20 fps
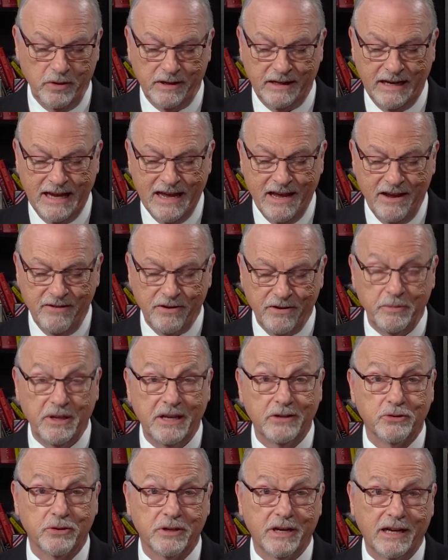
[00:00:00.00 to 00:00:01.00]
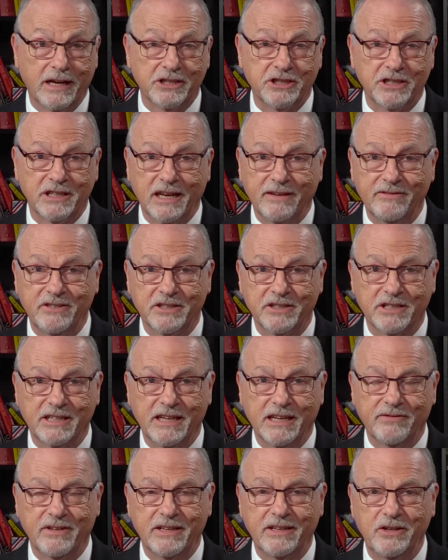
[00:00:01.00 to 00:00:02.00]
And from the introduction I've just
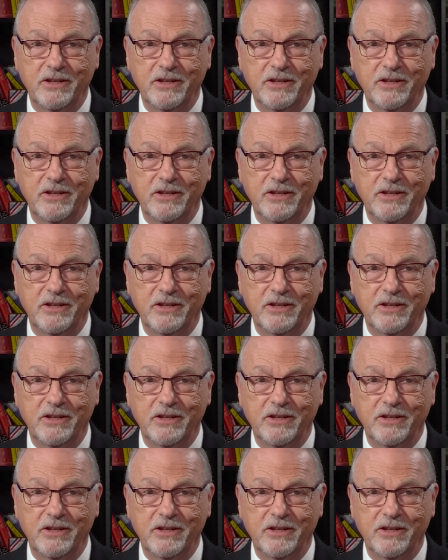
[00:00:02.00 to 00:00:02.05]
given,